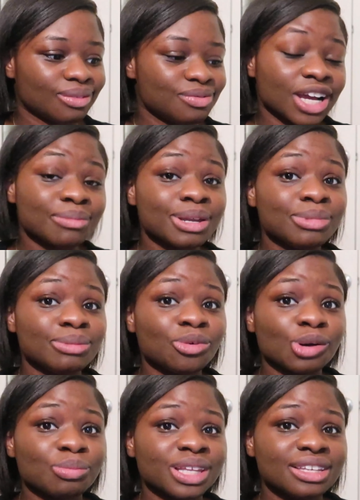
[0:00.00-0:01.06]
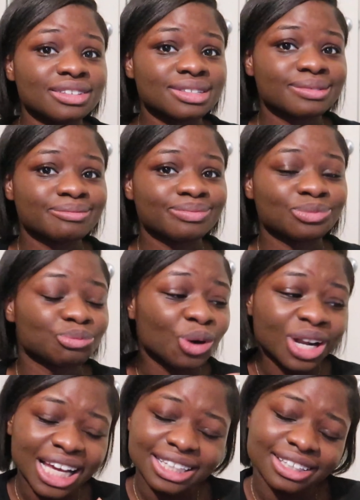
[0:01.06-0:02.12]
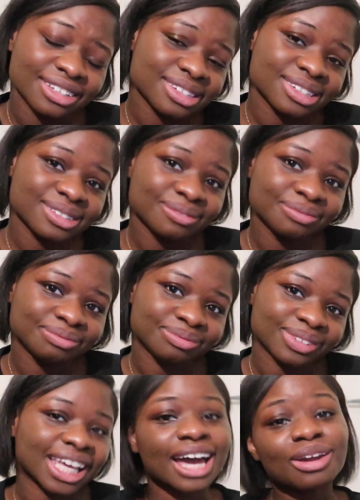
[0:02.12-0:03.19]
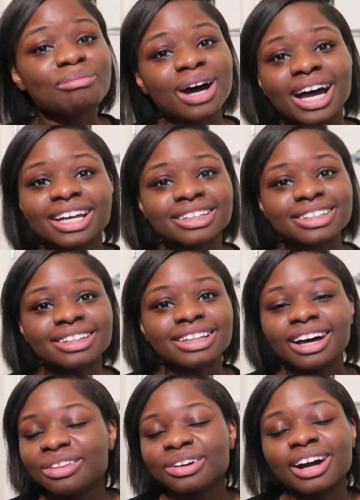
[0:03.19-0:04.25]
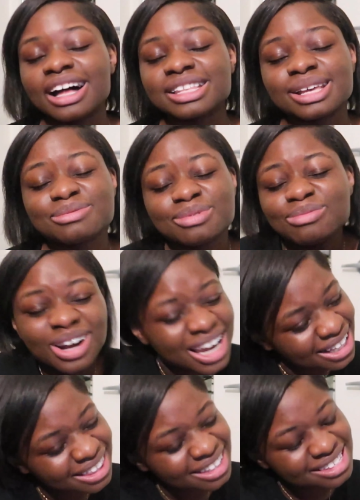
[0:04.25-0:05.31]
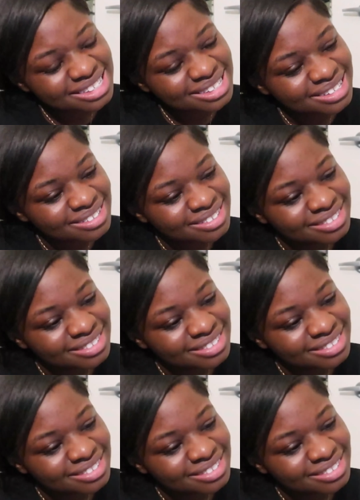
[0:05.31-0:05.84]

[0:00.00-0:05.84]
Recommend me more, please. More like this. Like I don't mind other concepts, but more like this.